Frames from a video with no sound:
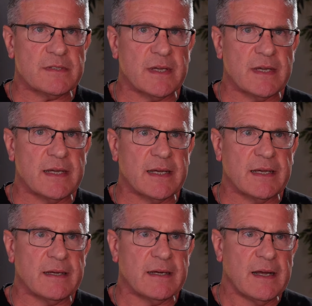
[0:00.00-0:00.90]

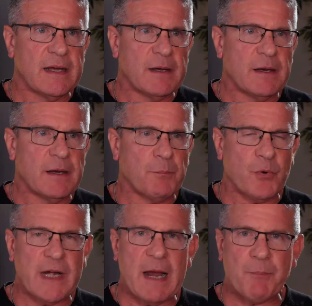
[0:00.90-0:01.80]
a
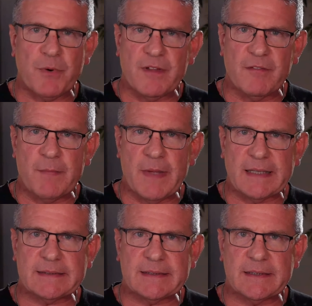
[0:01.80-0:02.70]
preoperative
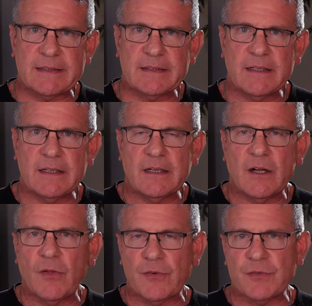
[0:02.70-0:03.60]
medicine,
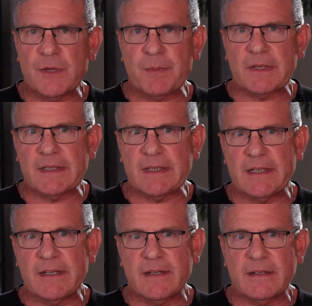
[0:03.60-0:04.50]
although
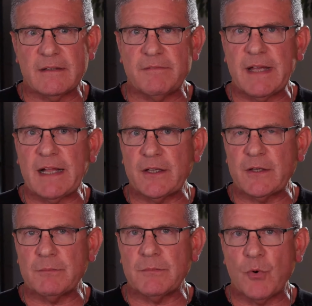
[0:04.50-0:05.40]
typically
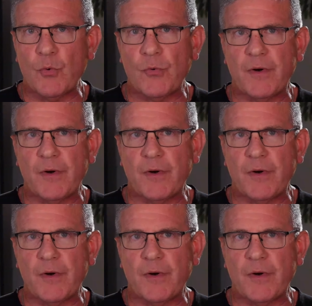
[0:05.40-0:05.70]
Valium or